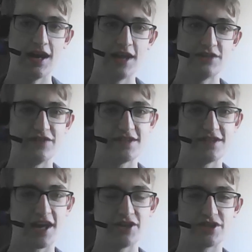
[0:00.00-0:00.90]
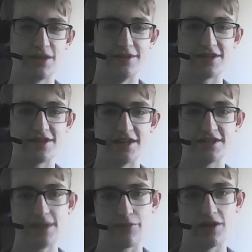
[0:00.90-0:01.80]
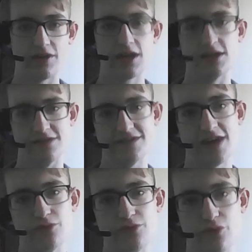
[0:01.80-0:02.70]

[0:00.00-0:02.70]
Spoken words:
Each of these sections can be discussed separately, as I've said, on your